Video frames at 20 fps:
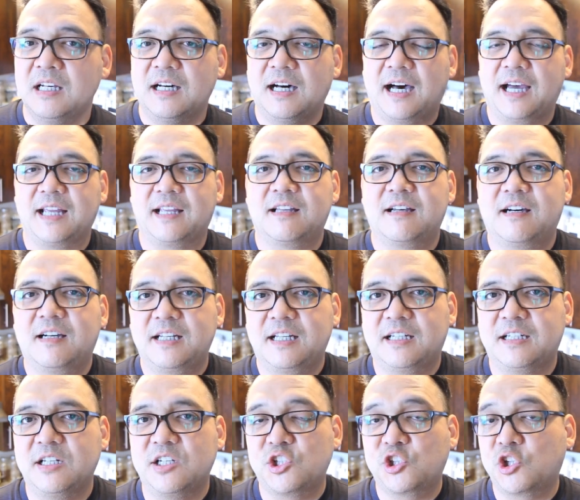iconic
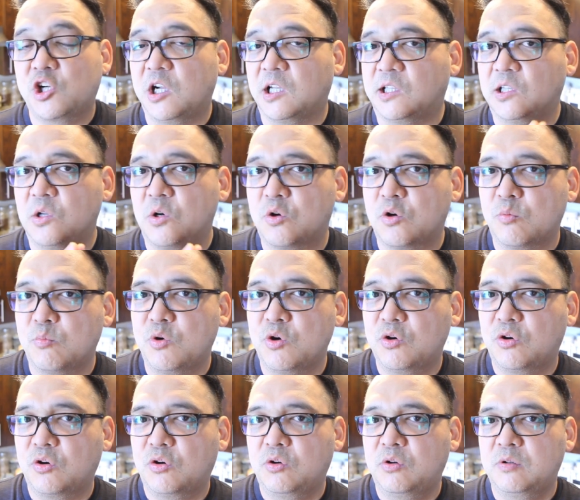dish called Loco
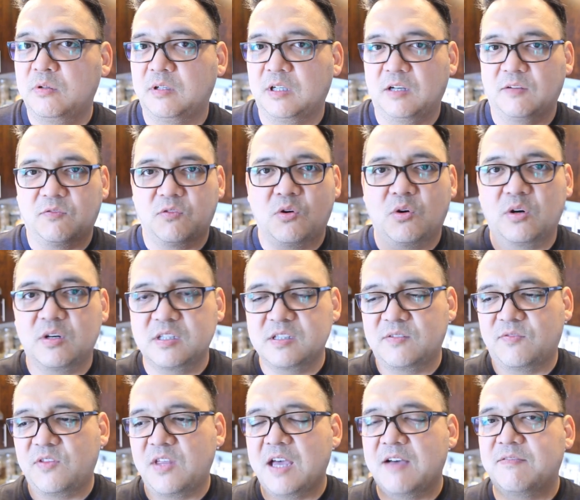Moco. Now, of course,
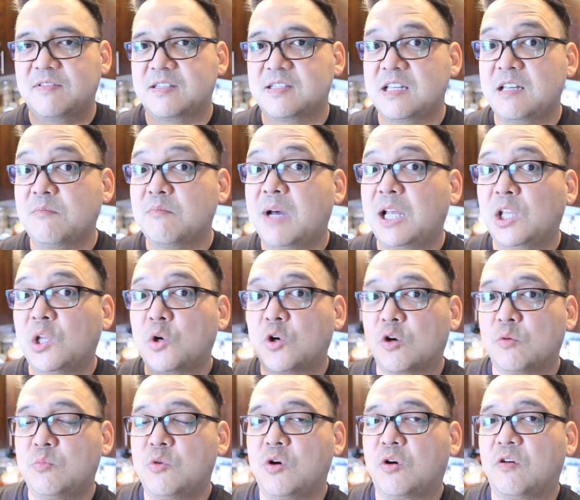if you haven't seen my
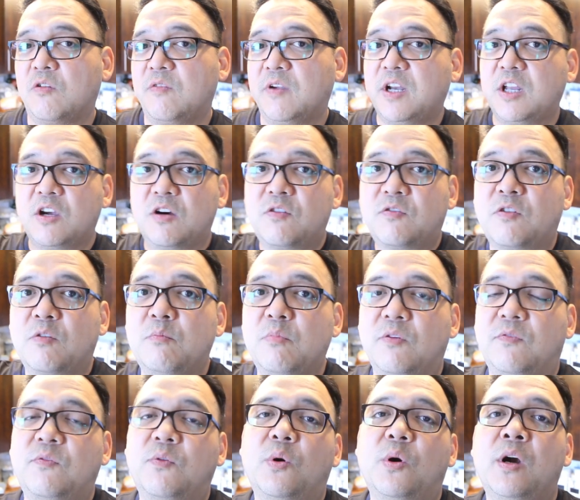Loco Moco video from
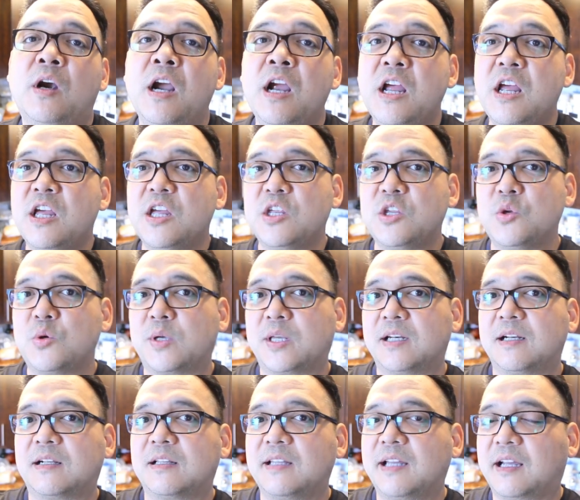before, you
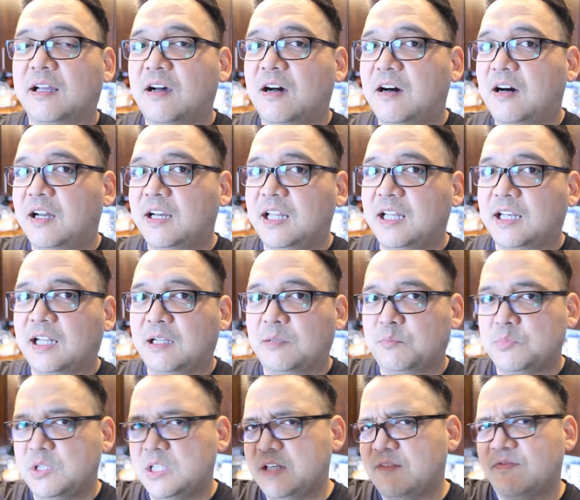can click on it. I'll
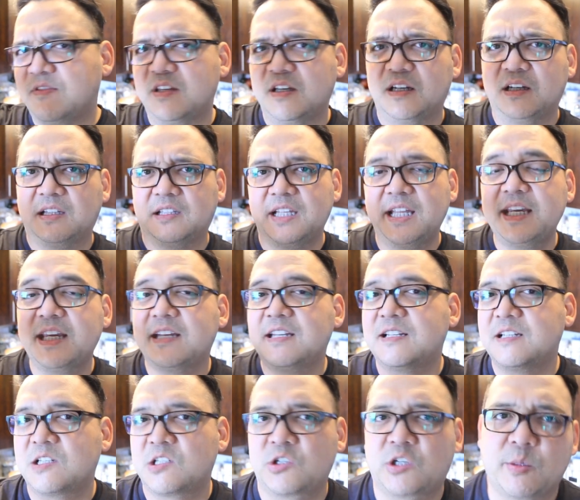leave the link in the
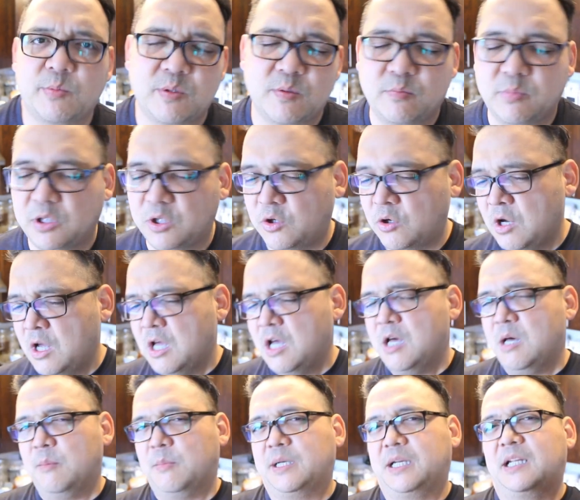description below.
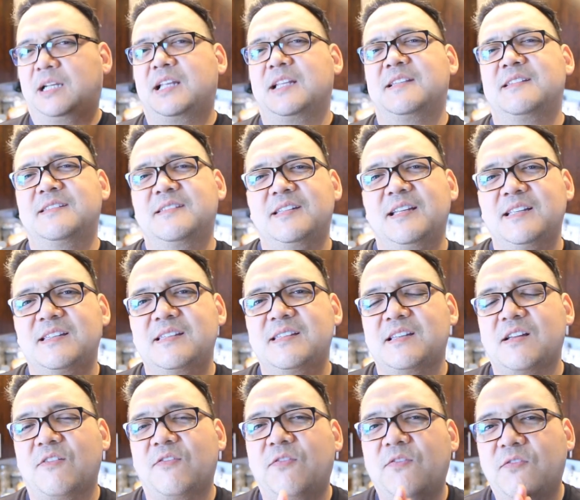But it consists
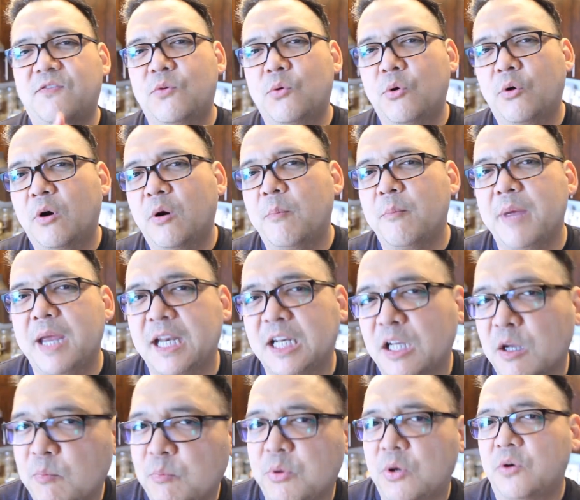of four main
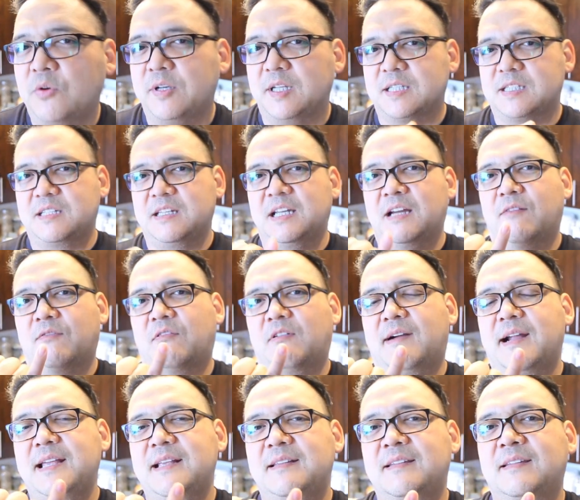components. You have
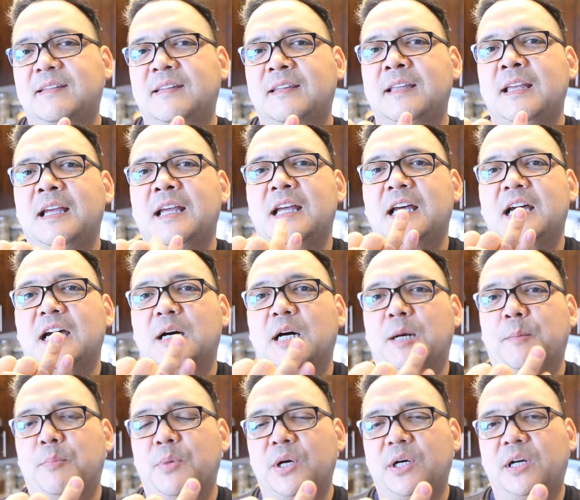rice, a
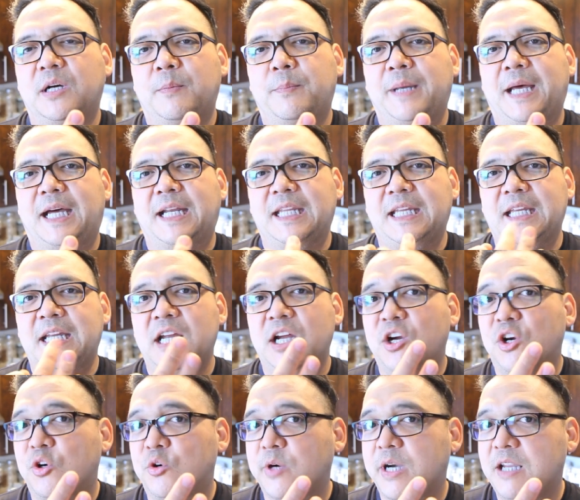burger patty,
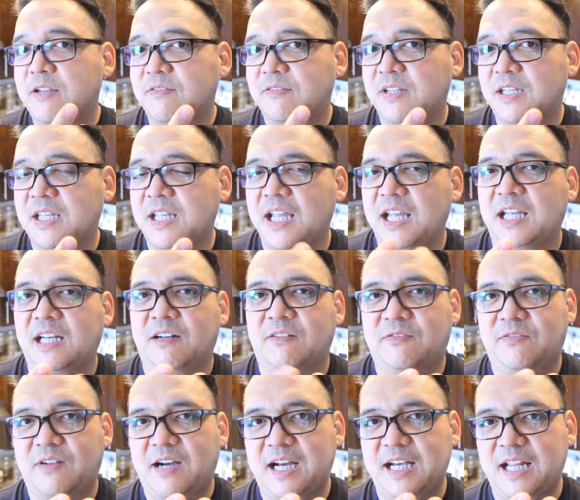gravy, and a
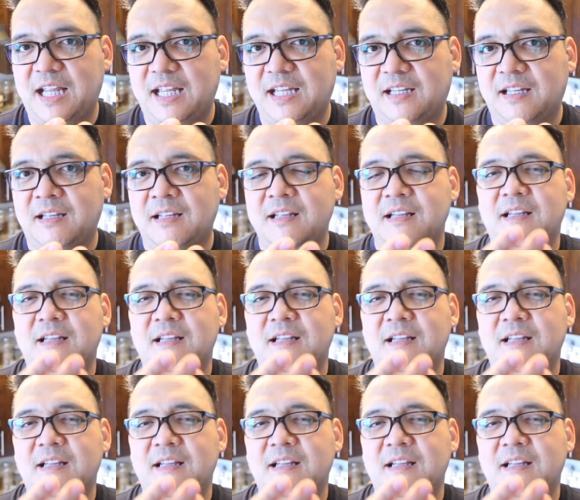fried egg.